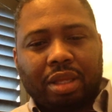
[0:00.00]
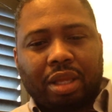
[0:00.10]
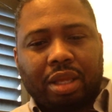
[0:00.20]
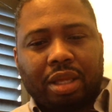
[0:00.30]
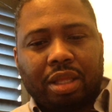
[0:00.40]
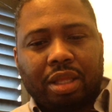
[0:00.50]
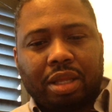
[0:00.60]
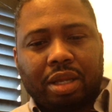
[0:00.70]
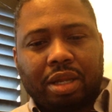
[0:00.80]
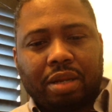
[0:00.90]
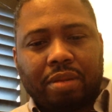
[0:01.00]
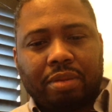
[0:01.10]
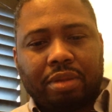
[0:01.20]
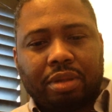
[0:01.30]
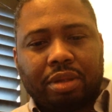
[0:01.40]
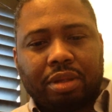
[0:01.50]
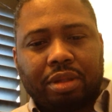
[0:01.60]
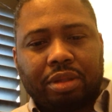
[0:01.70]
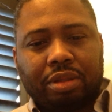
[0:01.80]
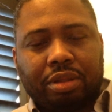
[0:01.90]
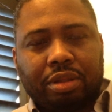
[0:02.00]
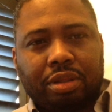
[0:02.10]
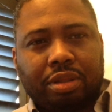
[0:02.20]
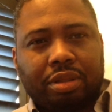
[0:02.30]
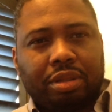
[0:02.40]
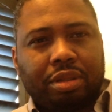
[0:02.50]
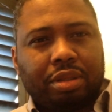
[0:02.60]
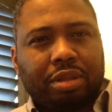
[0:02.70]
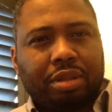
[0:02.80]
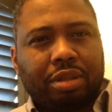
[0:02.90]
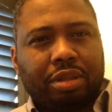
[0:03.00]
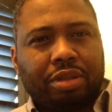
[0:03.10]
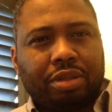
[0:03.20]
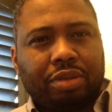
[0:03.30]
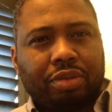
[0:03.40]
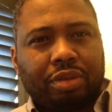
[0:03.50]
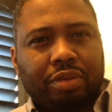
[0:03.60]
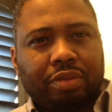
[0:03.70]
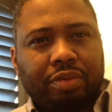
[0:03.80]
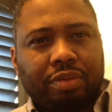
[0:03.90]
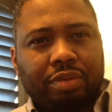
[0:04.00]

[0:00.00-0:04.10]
and the the children of